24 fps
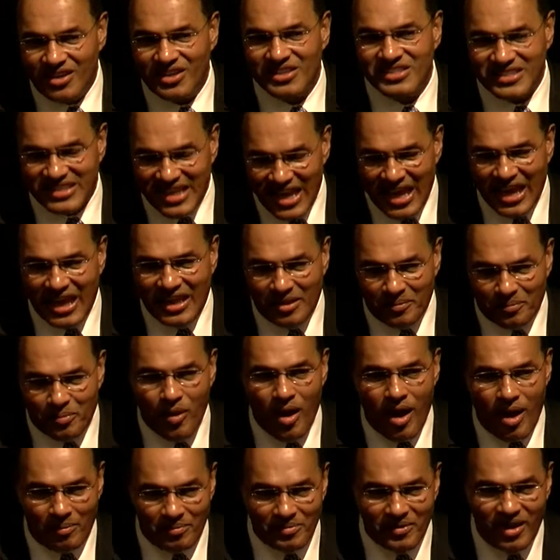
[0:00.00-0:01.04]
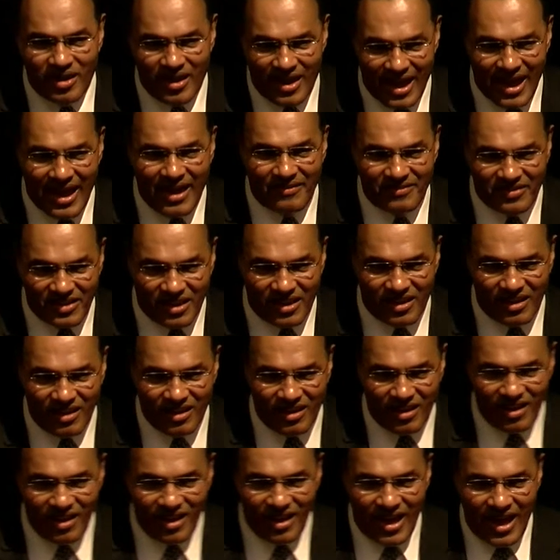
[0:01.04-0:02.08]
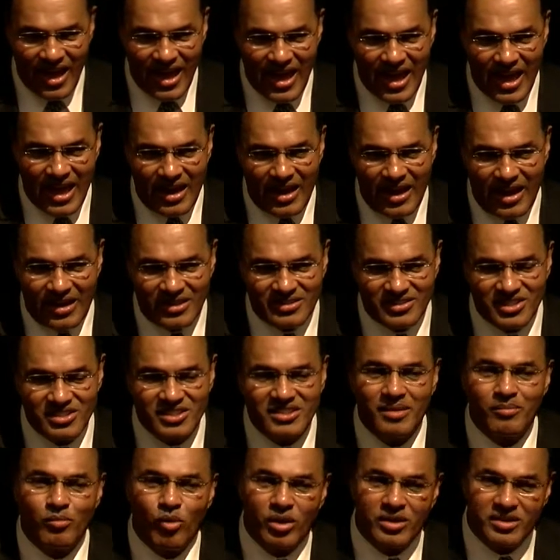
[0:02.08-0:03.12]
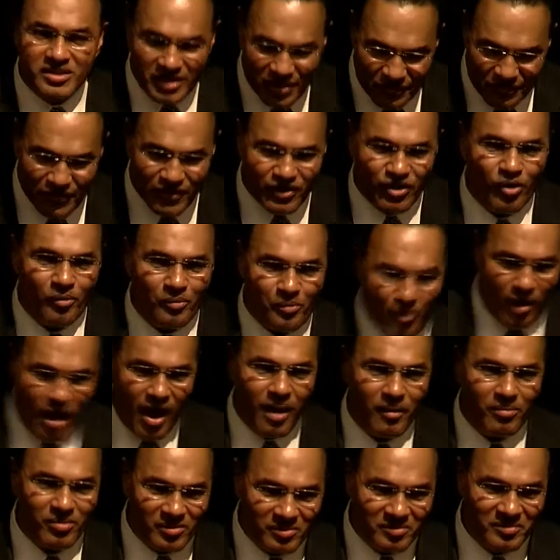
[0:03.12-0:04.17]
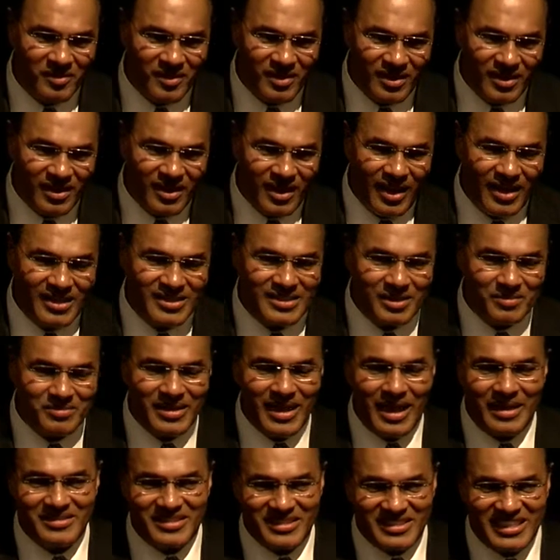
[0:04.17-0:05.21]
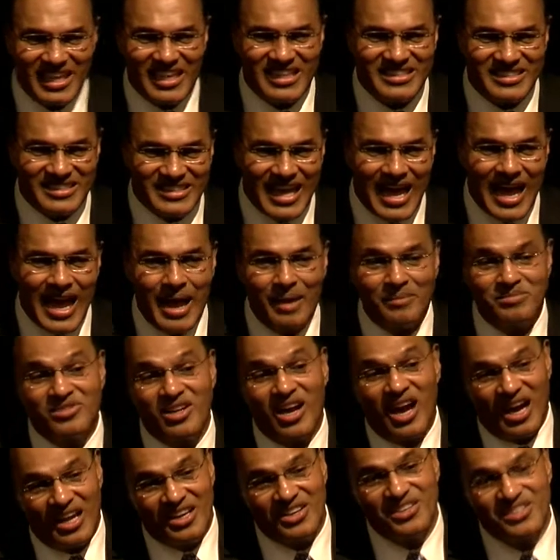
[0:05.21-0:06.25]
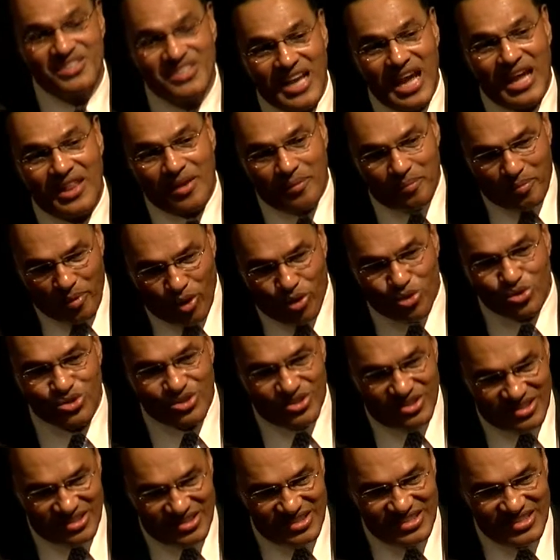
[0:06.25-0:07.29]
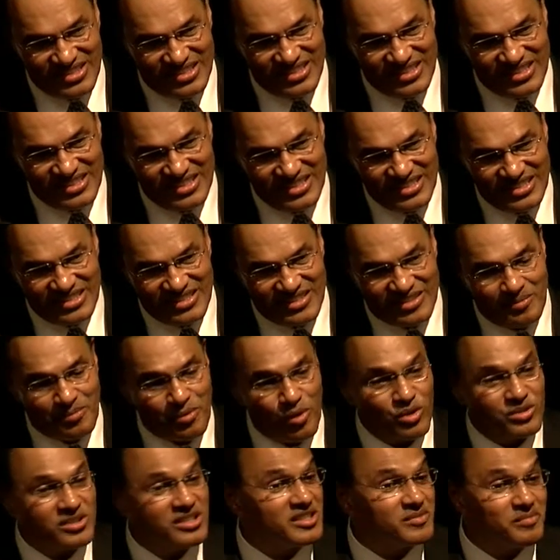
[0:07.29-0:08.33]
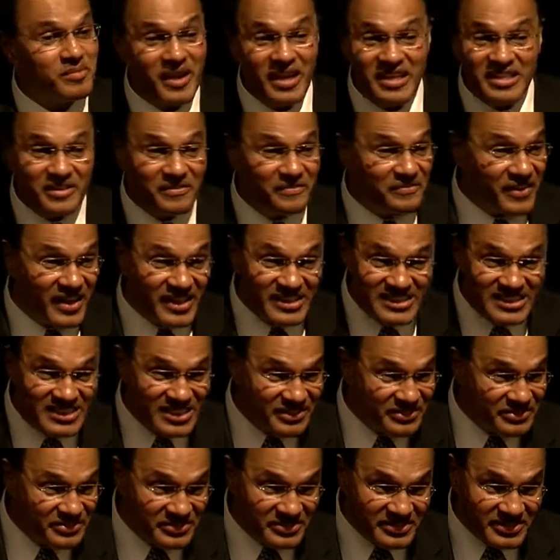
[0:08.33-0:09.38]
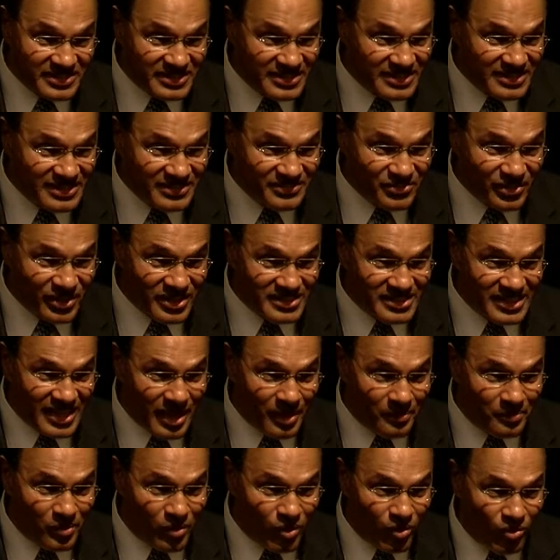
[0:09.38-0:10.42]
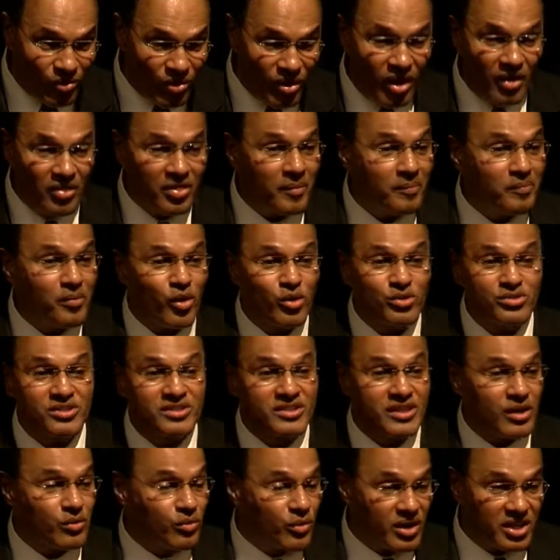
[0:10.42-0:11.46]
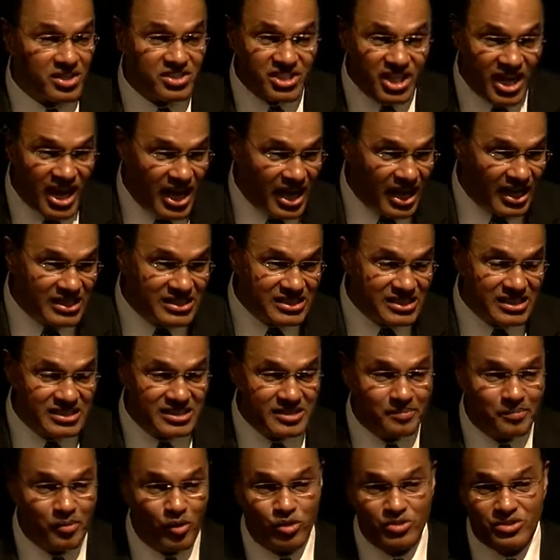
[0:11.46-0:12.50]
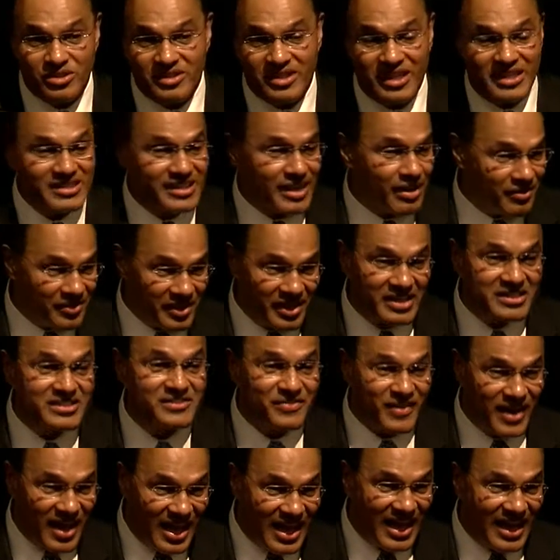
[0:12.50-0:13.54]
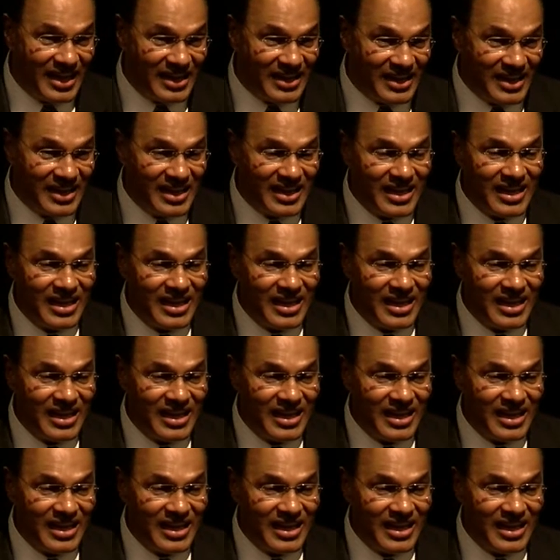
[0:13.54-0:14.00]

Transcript: understanding the problem they're having, and it's just a more difficult problem. And sometimes it takes time to understand the person. The person's being defensive, for example, the person did not want to change because the person thinks everything is fine.